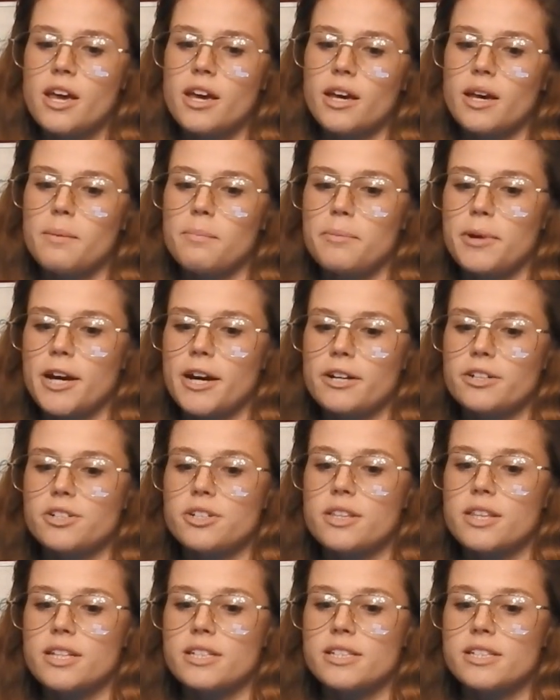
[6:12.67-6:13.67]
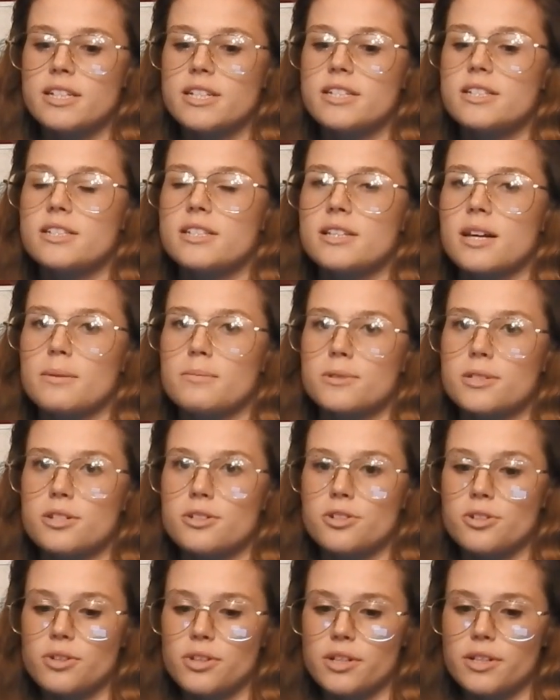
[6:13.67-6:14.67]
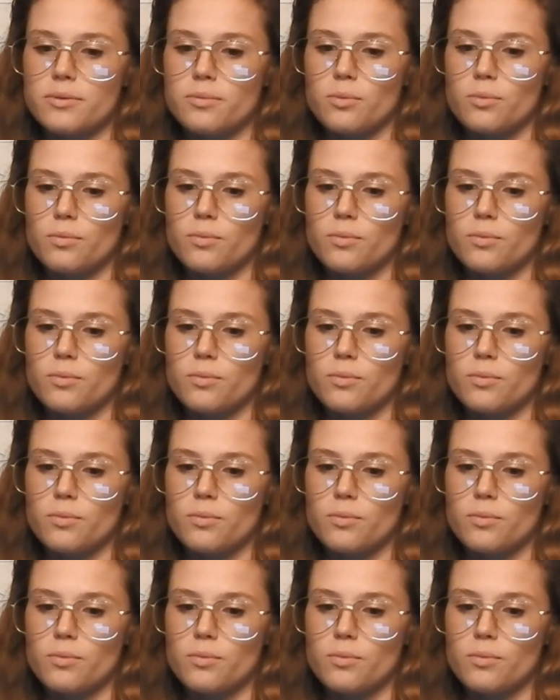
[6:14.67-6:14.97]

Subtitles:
compared to the cis-substituted